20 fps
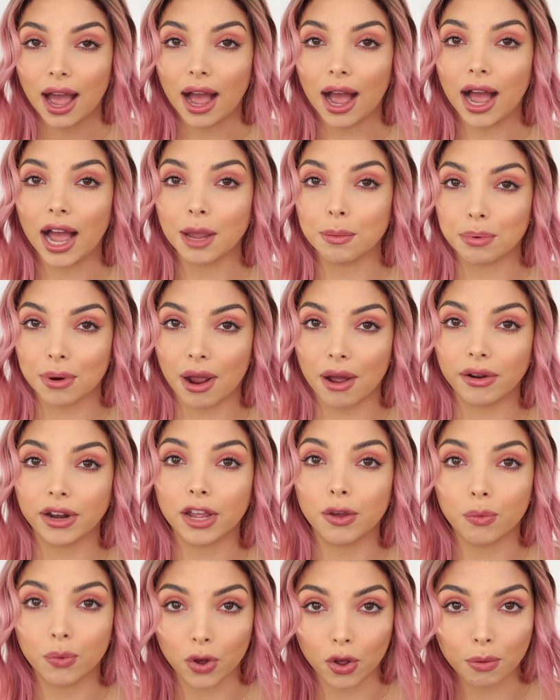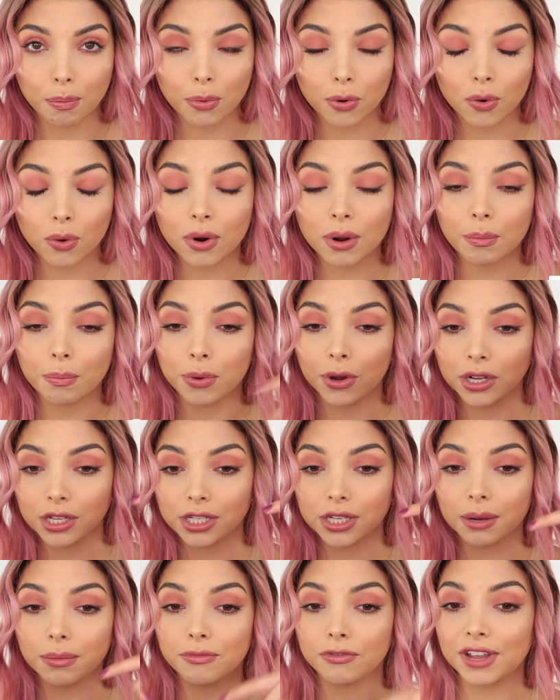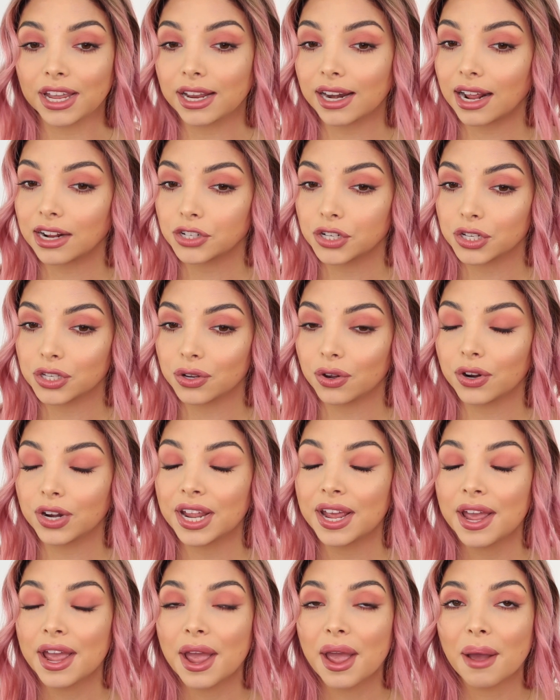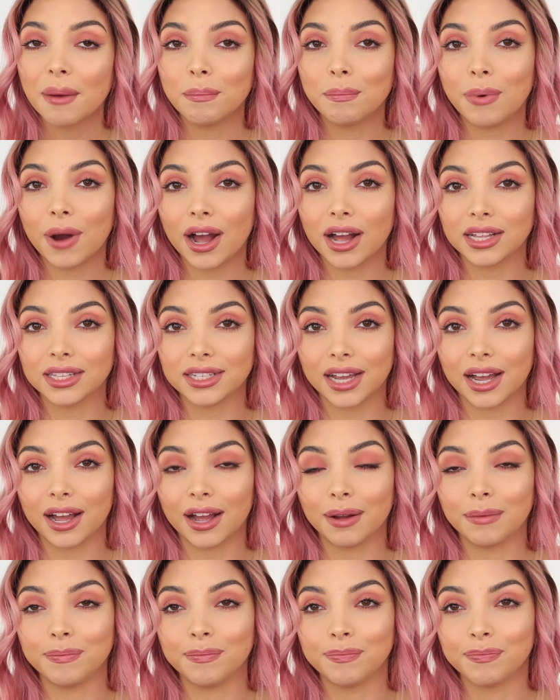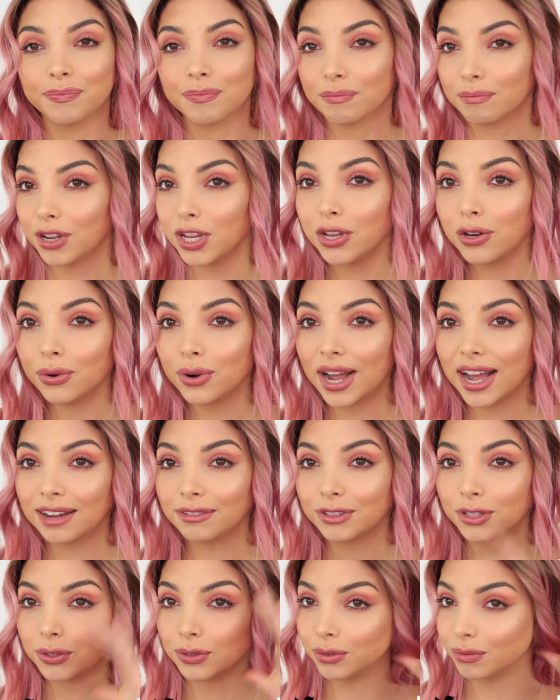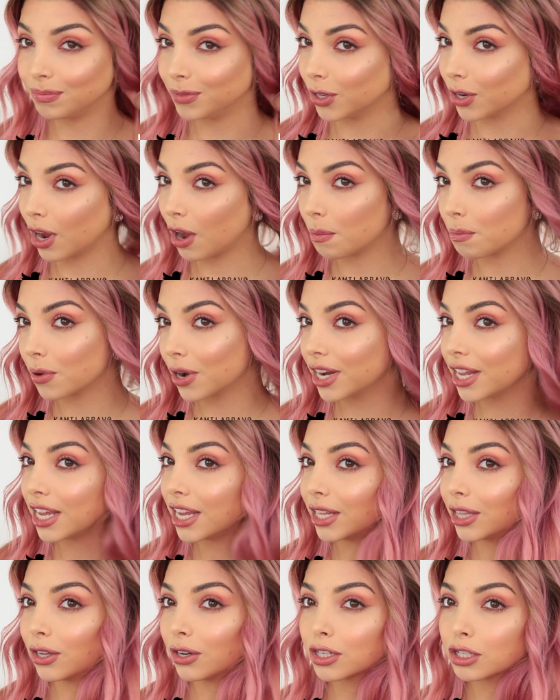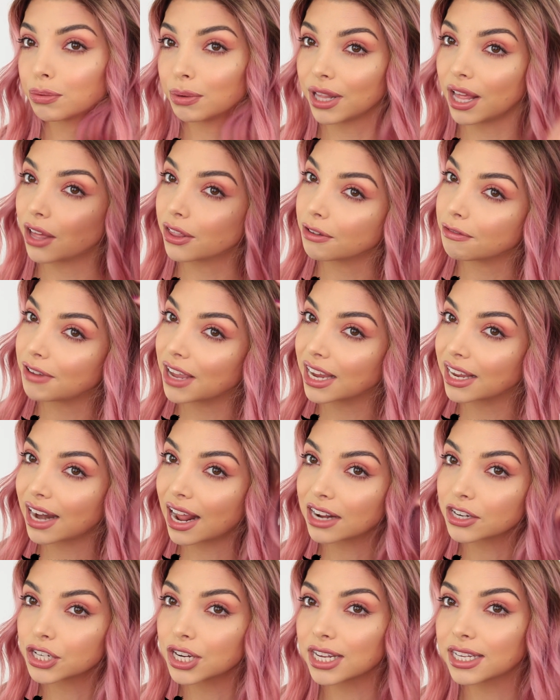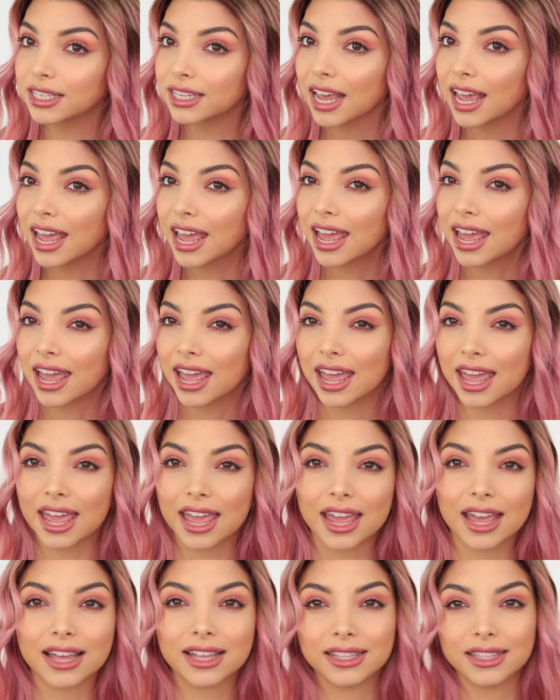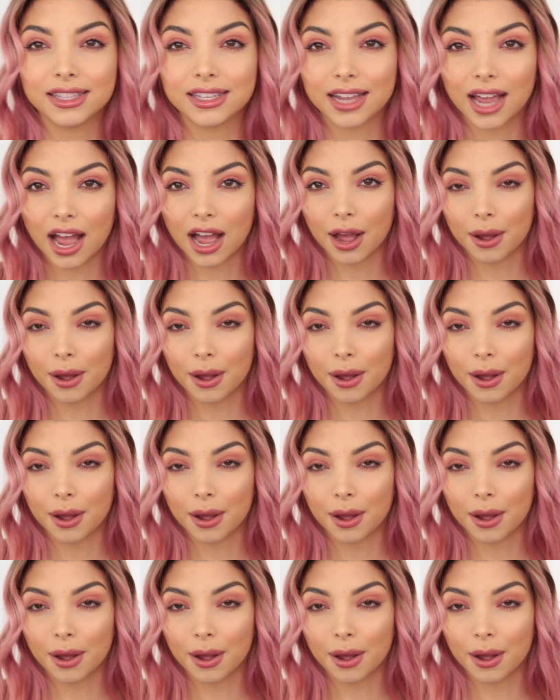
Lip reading: I probably will put some fake lashes on, but you don't have to. Look how pretty it looks without the fake lashes. And